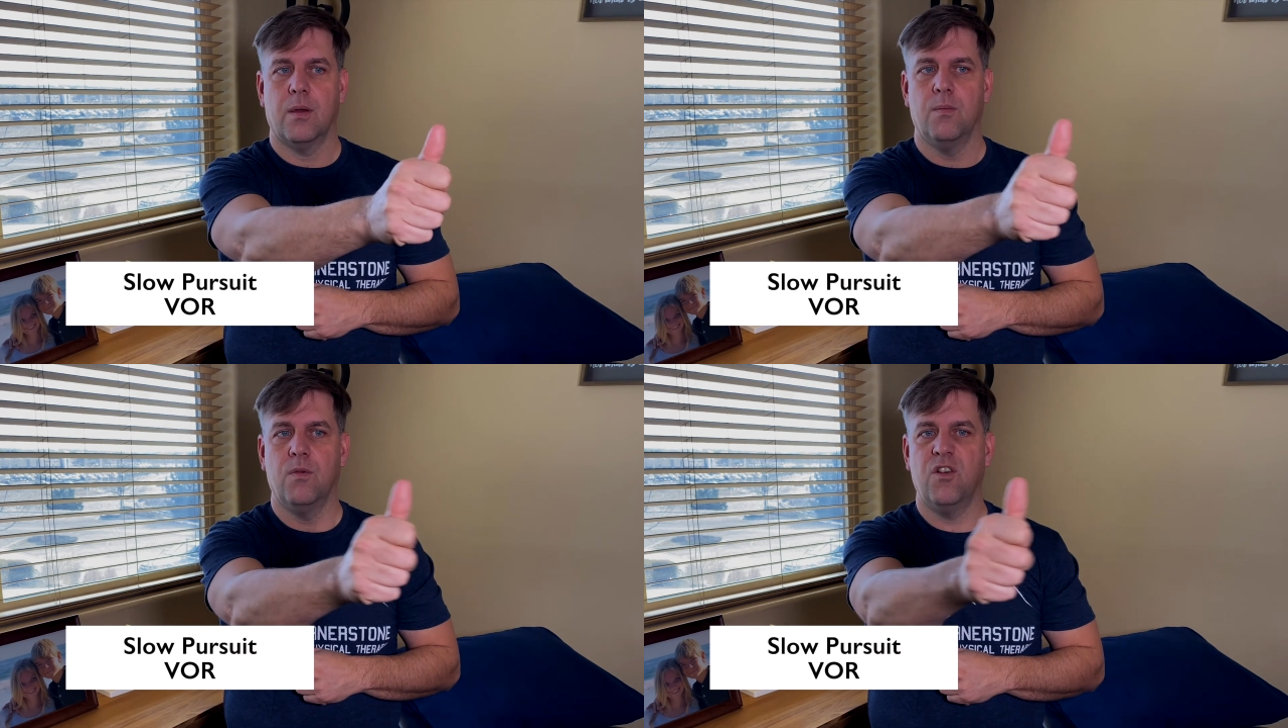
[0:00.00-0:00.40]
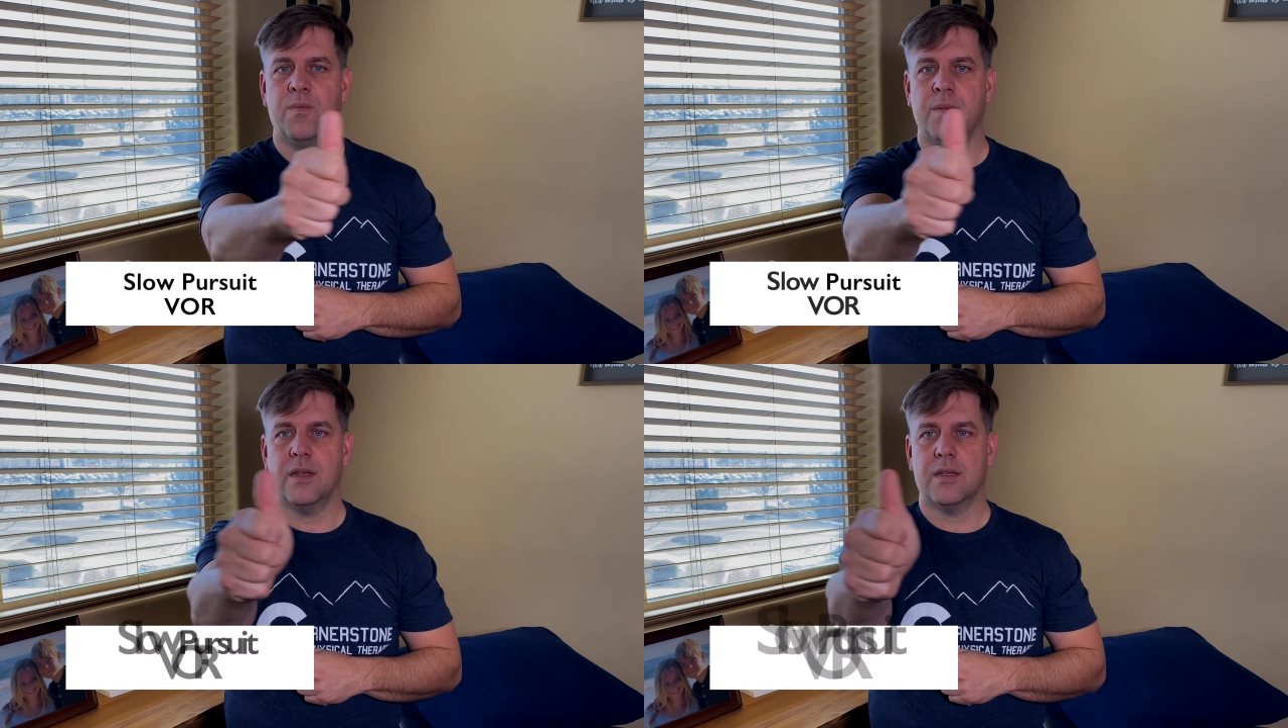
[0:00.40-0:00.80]

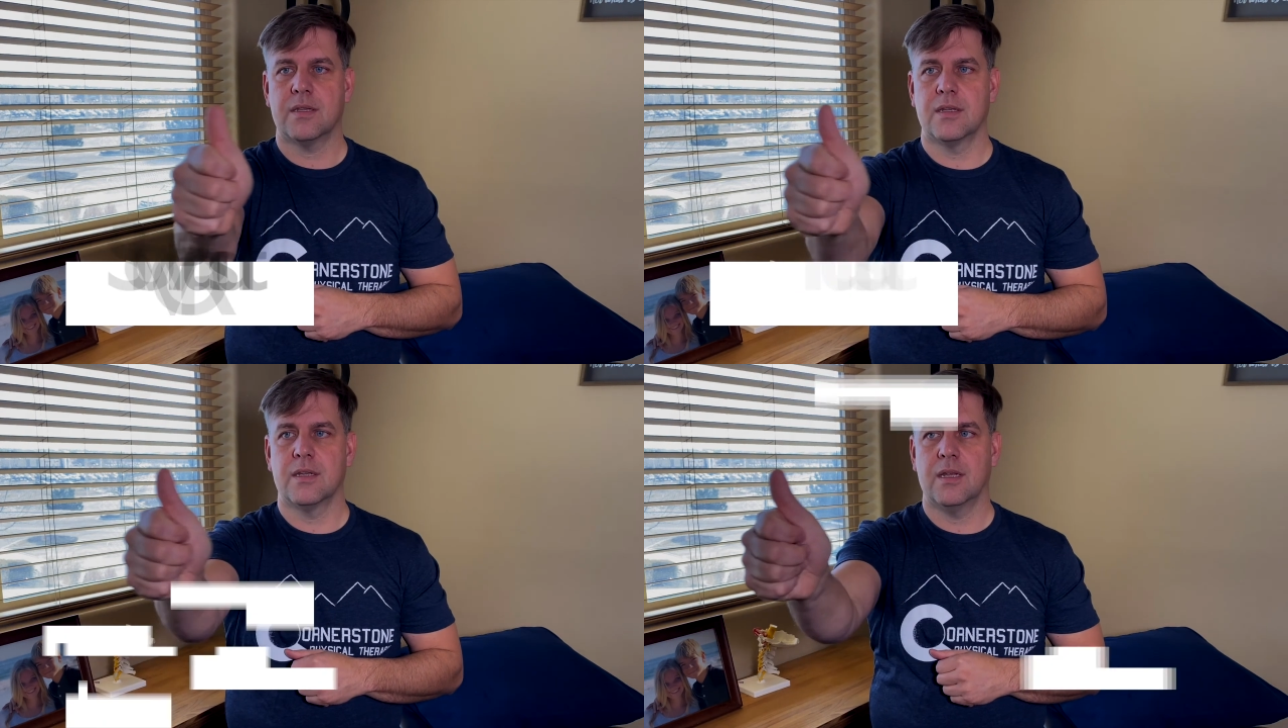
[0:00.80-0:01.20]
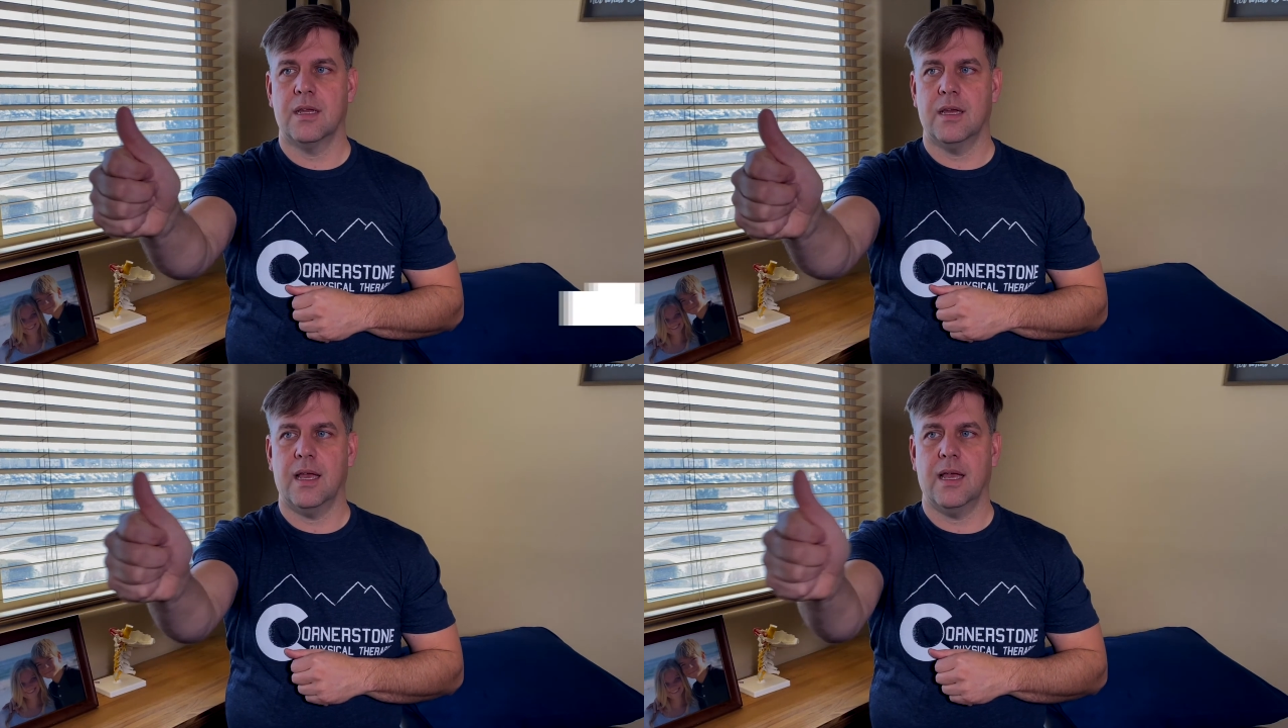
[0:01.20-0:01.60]
movement
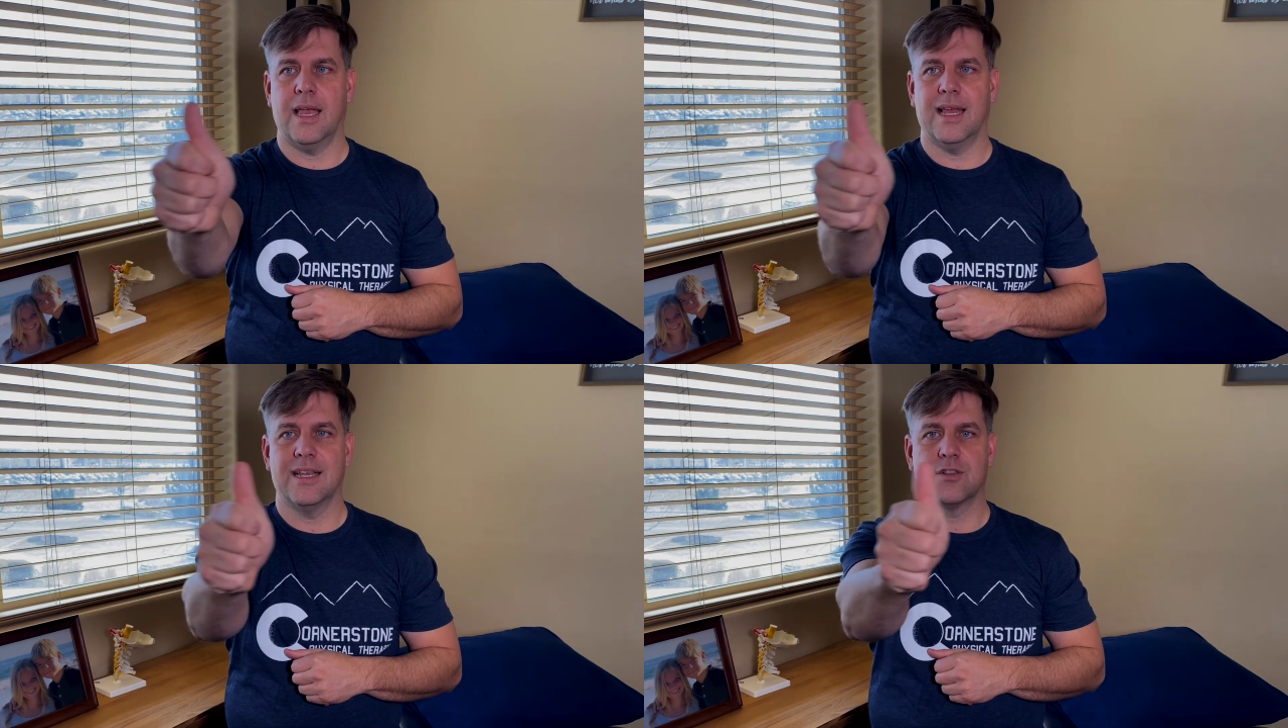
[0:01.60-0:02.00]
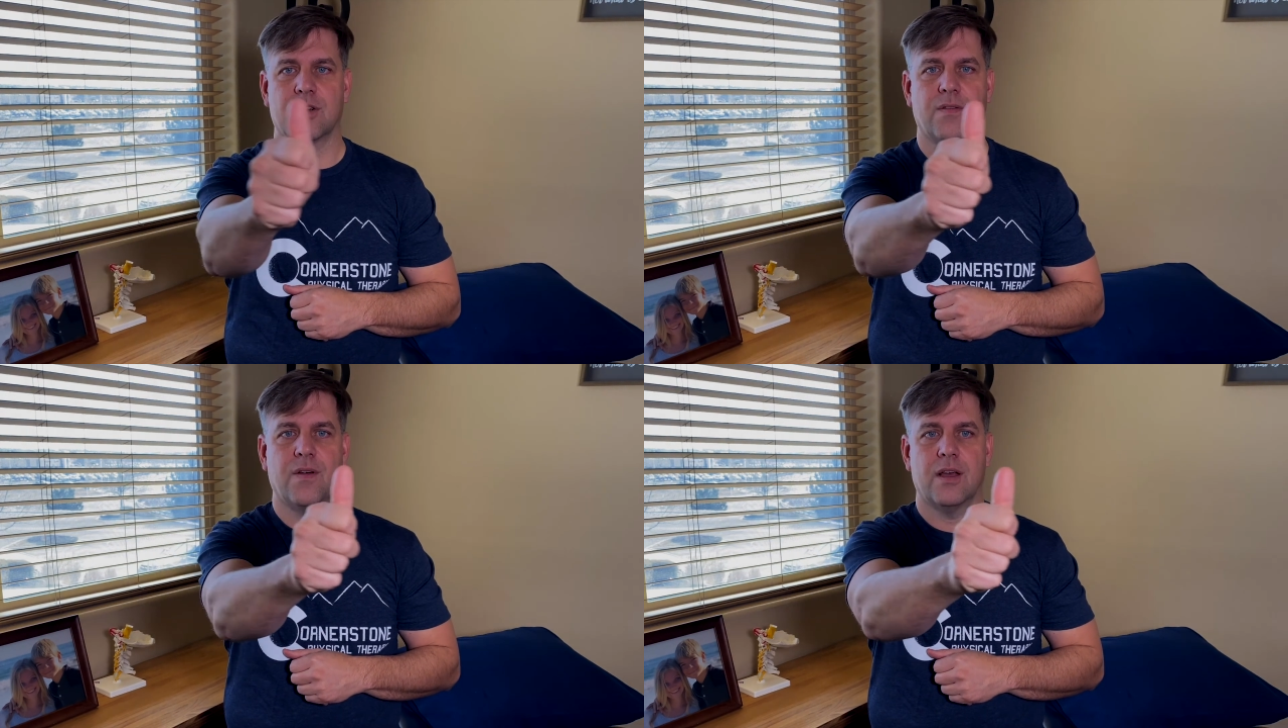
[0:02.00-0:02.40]
and, and sort
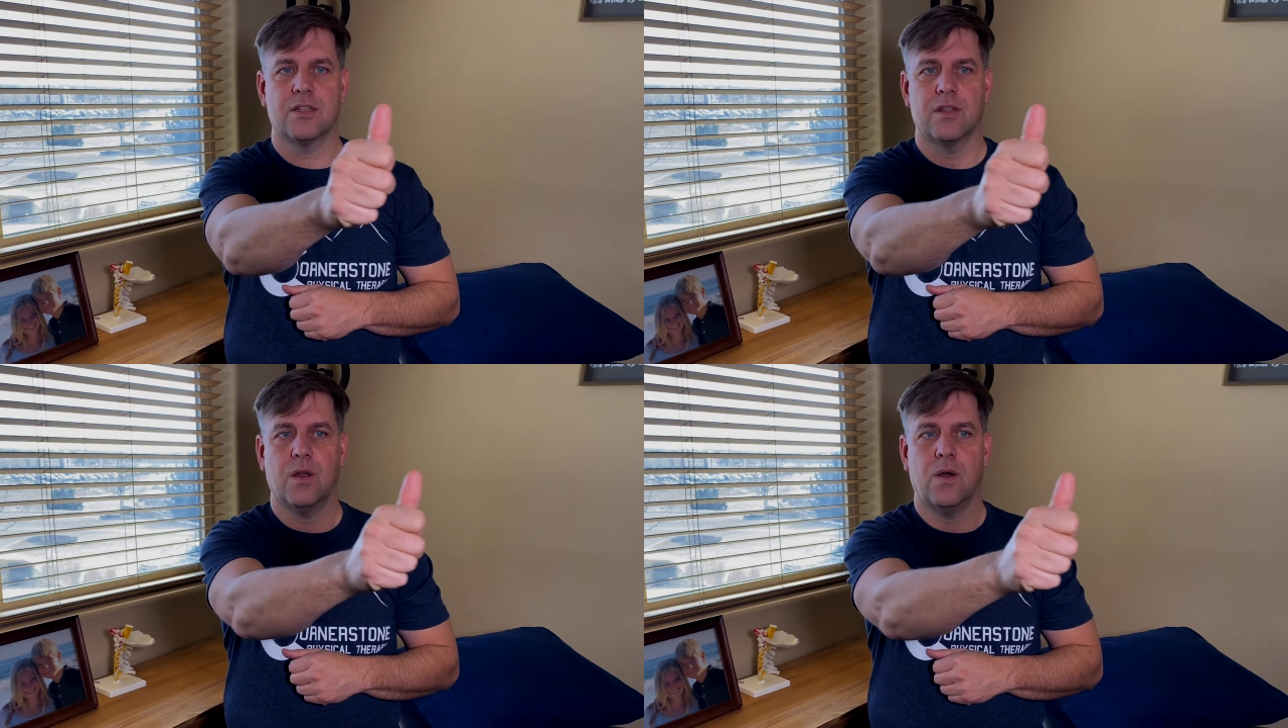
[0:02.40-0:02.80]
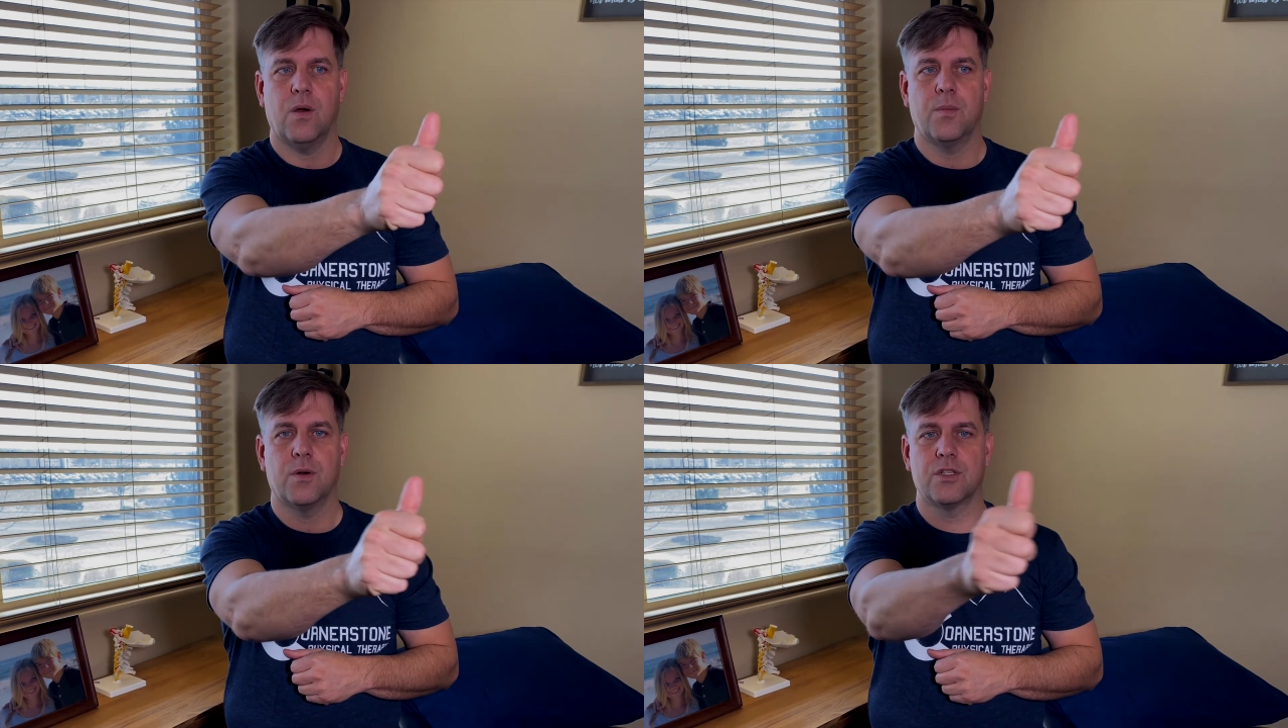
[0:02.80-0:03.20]
of
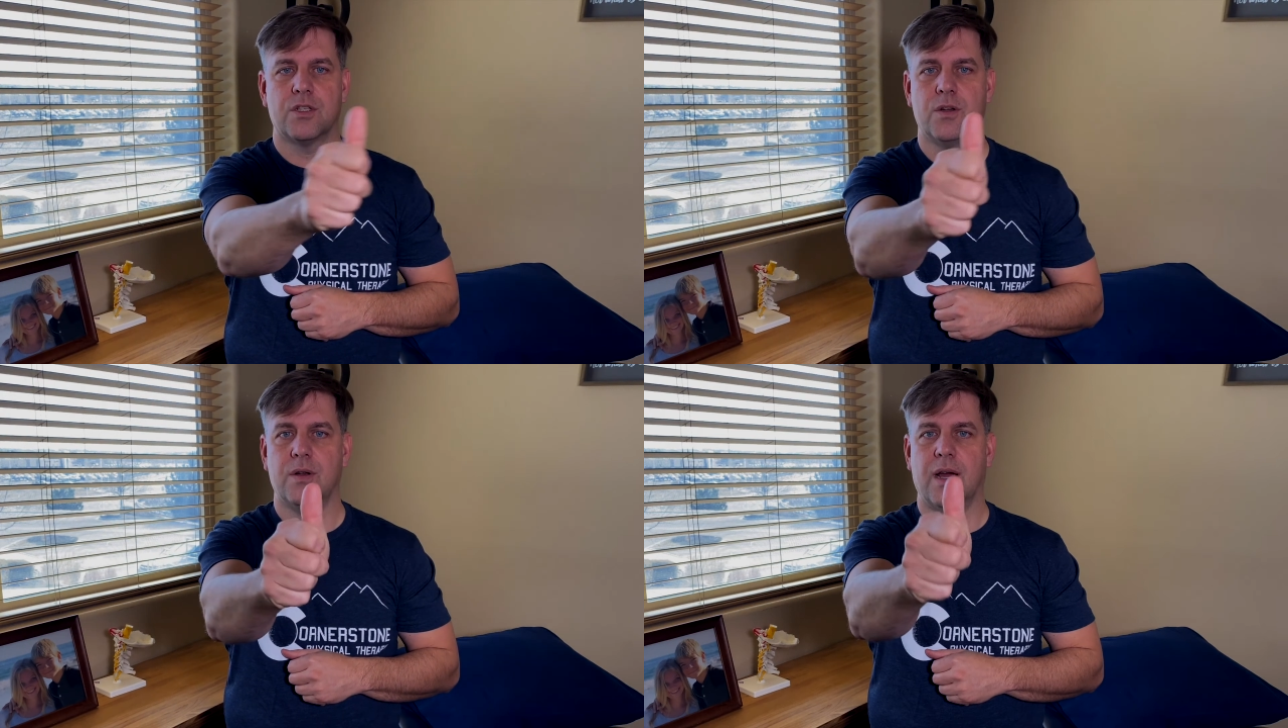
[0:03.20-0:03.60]
slow pursuit,